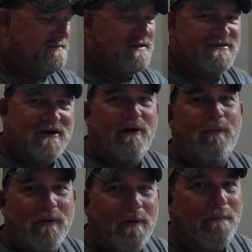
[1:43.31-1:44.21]
The
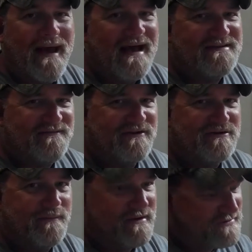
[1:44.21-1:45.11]
saltwater bass
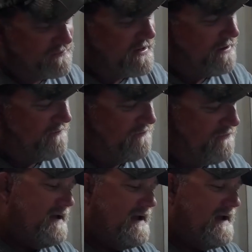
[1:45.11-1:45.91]
fishermen is what I refer to.